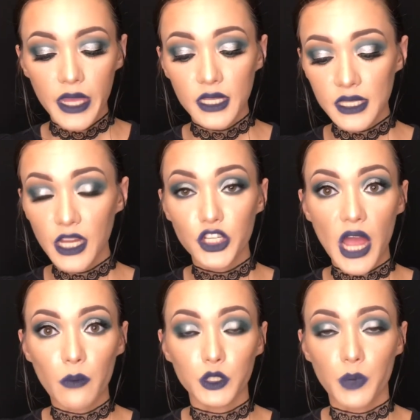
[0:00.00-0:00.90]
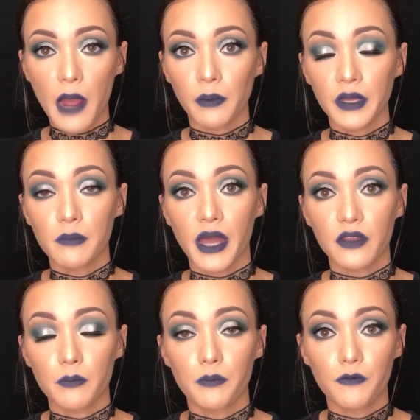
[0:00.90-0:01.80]
Inside Job was probably
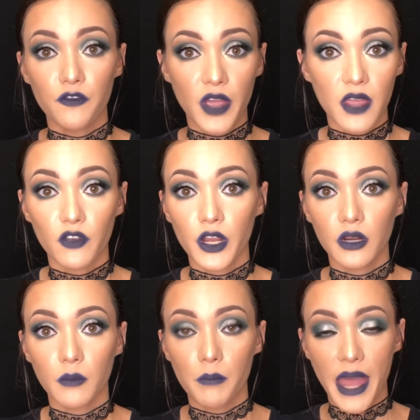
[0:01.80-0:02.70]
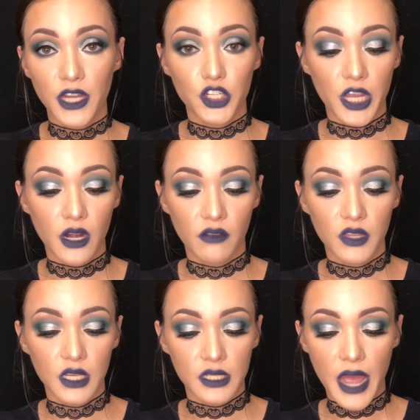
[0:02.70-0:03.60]
my favorite matte shade of
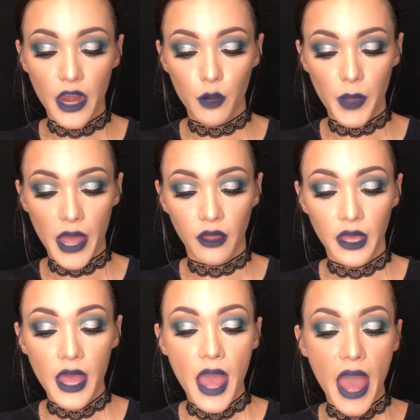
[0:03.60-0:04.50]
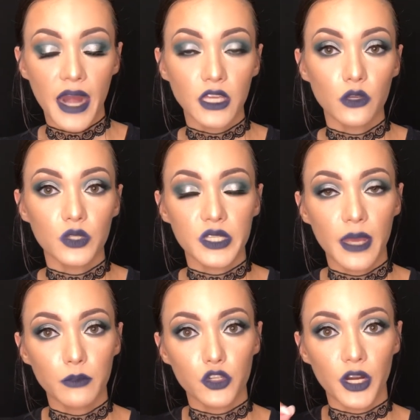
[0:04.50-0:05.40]
the entire palette, and I used
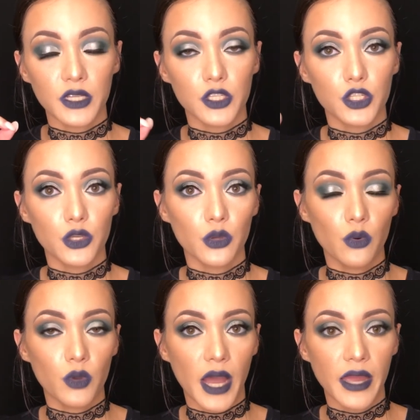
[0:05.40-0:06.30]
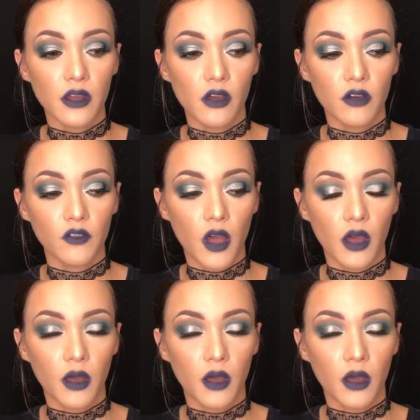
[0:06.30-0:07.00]
Temptress to kind of